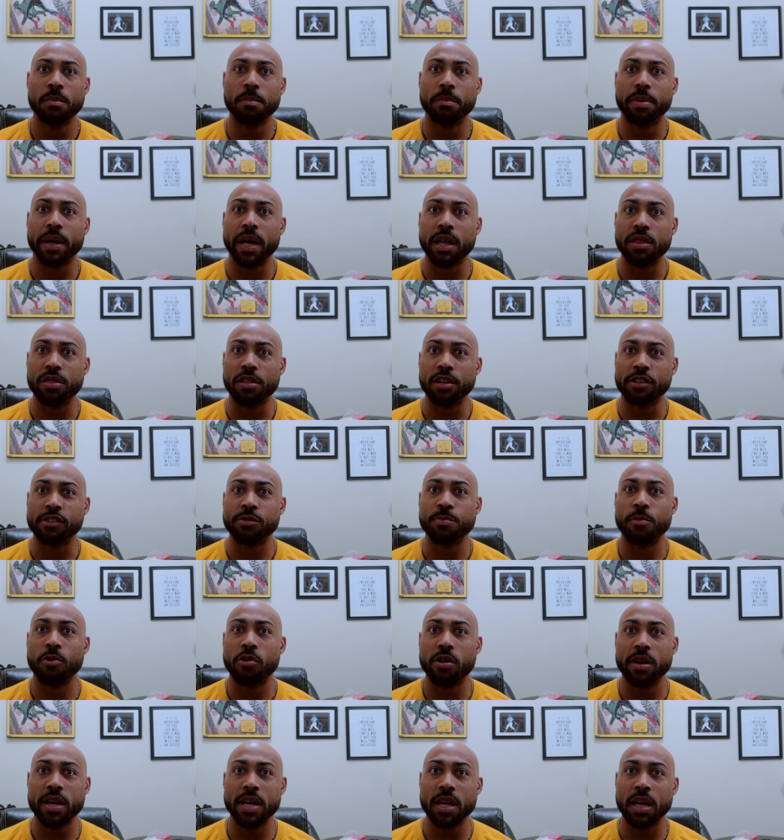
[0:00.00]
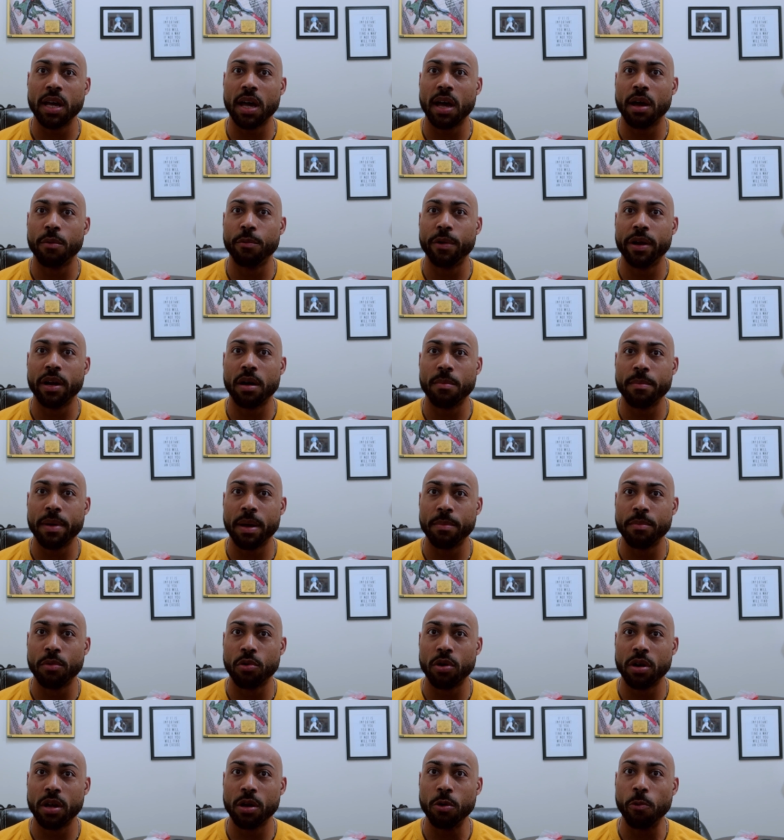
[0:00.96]
But this morning, I went on my
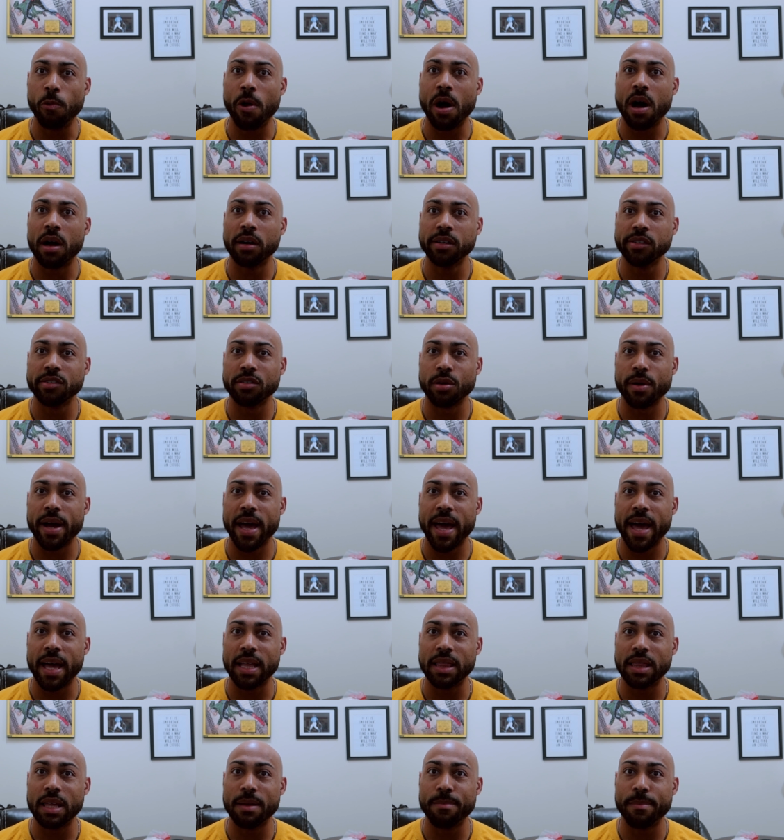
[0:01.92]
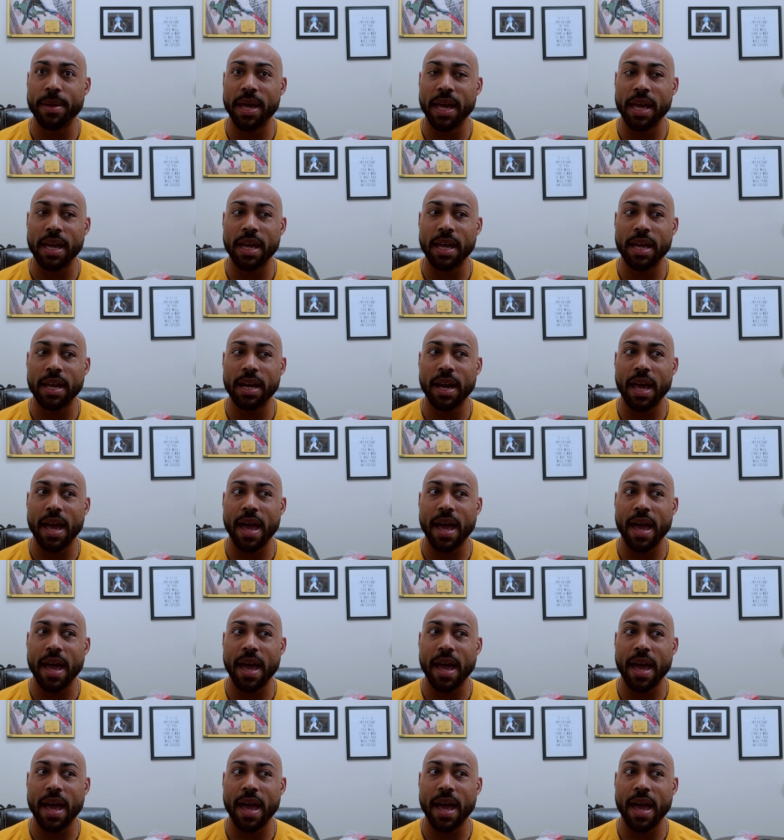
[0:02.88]
morning walk. So I had them in